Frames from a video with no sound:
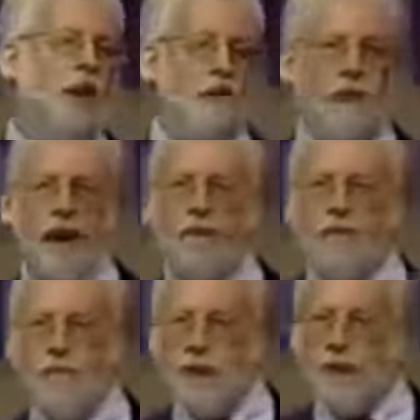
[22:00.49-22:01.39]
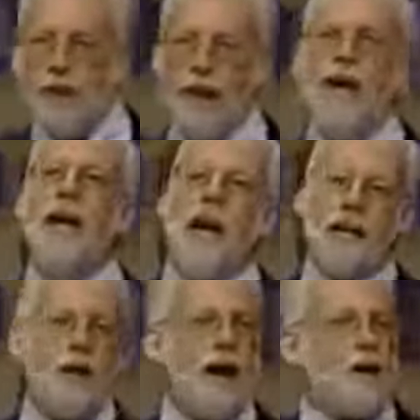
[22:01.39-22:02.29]
It involved a mystery,
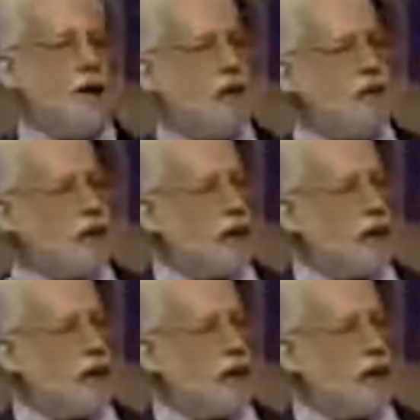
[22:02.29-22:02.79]
and you had to go